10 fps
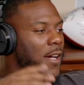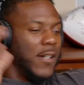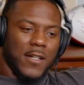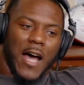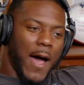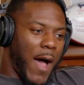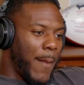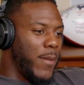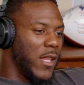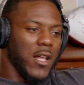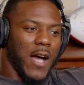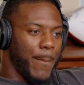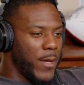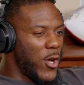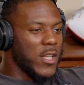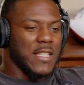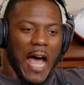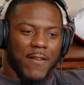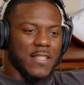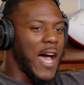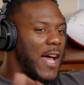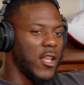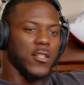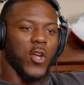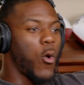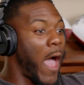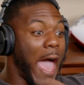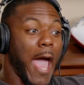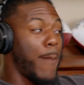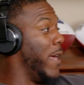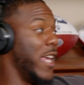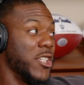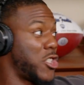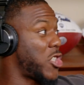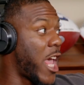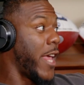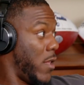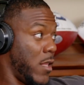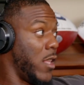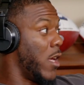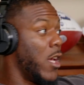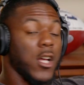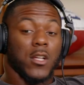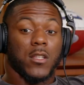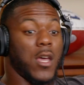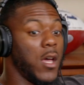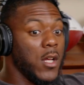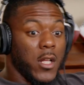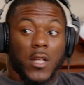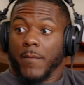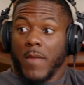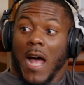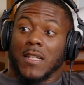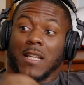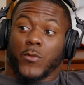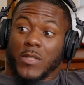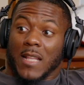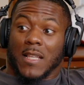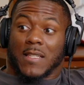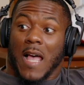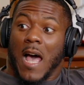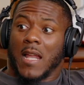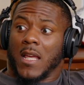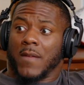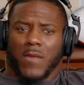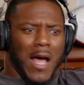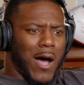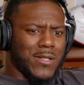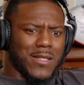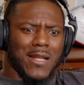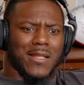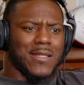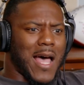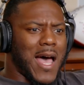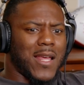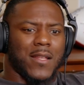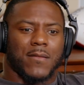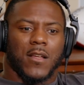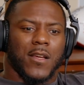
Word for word: The Diddy. I, I be look, I be on the South Side. Look, don't have me and shit. I didn't know what I was I doing. Just was at I the was signing. just there. I was just at the signing.